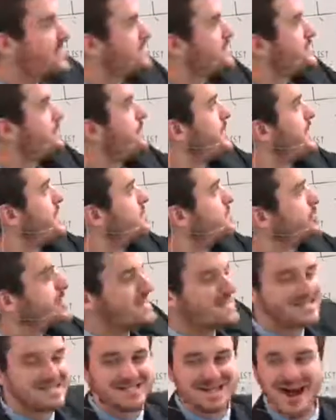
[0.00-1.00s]
depiction
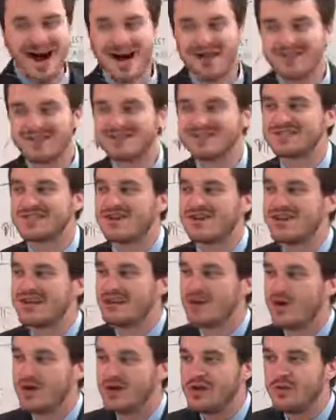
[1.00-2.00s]
is not the Sunday
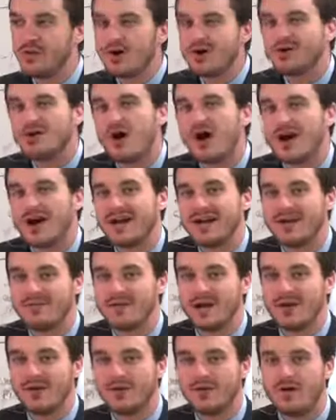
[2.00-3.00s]
law you're talking
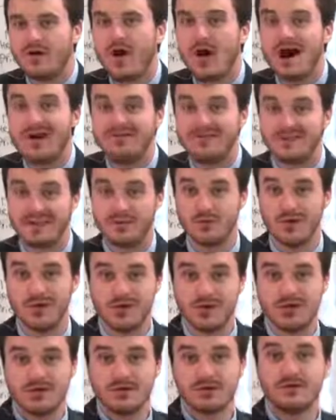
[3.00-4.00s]
about often when you're...